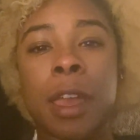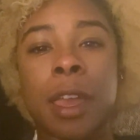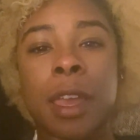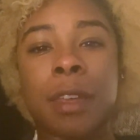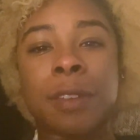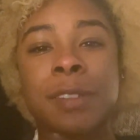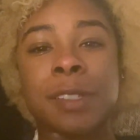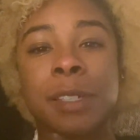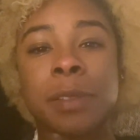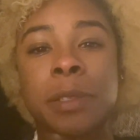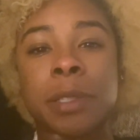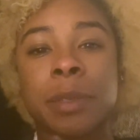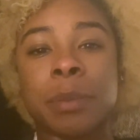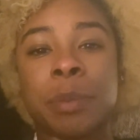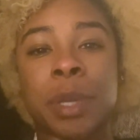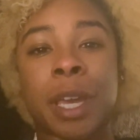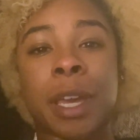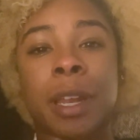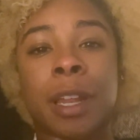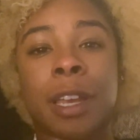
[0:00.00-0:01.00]
if something
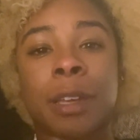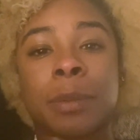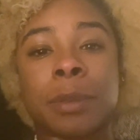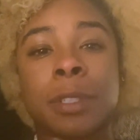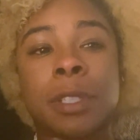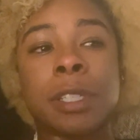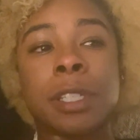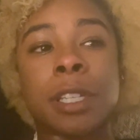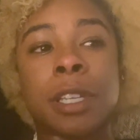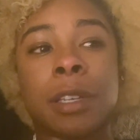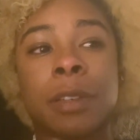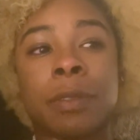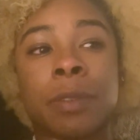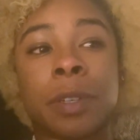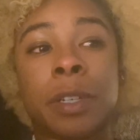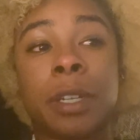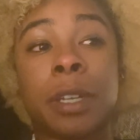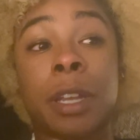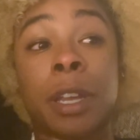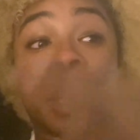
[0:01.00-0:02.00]
bad happens
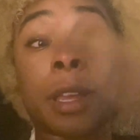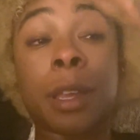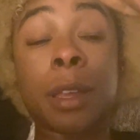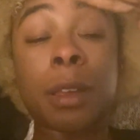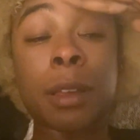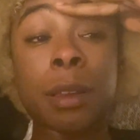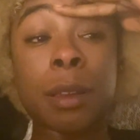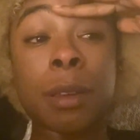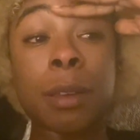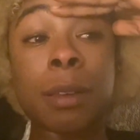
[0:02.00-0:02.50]
every day,